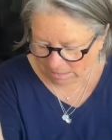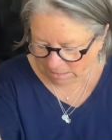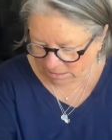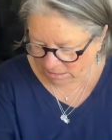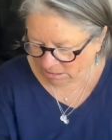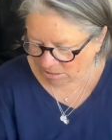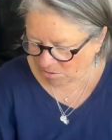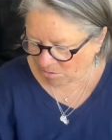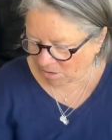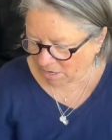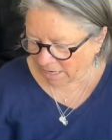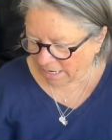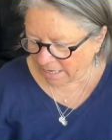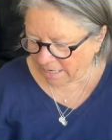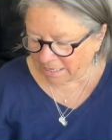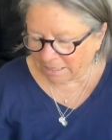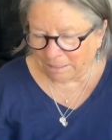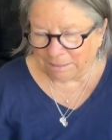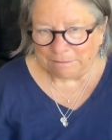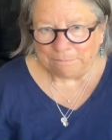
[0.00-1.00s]
so
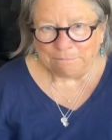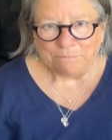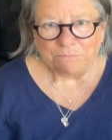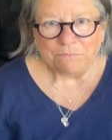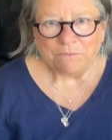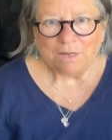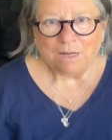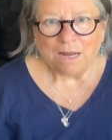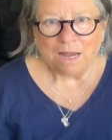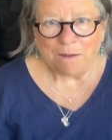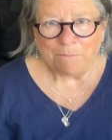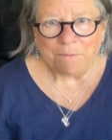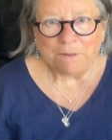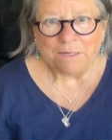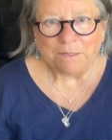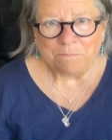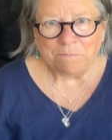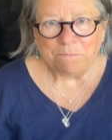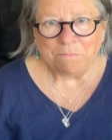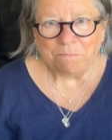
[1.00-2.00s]
I um I
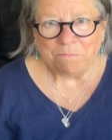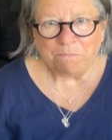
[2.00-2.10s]
picked